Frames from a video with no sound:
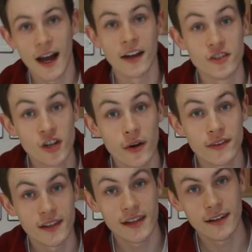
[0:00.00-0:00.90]
and you're going
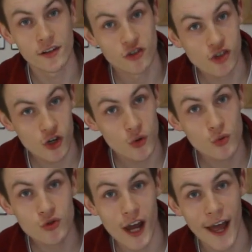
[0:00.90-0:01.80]
to need
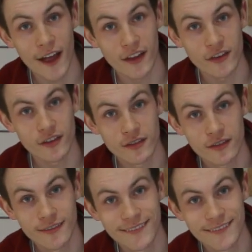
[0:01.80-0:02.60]
two chairs.